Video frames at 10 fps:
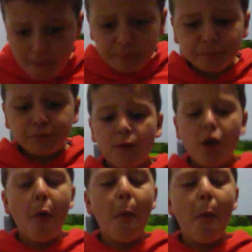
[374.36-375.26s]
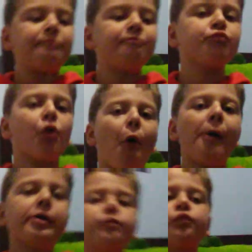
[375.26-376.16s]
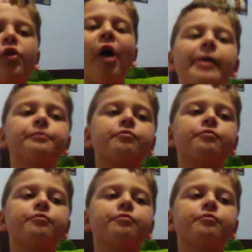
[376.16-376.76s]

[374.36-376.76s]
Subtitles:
Nobody speaks.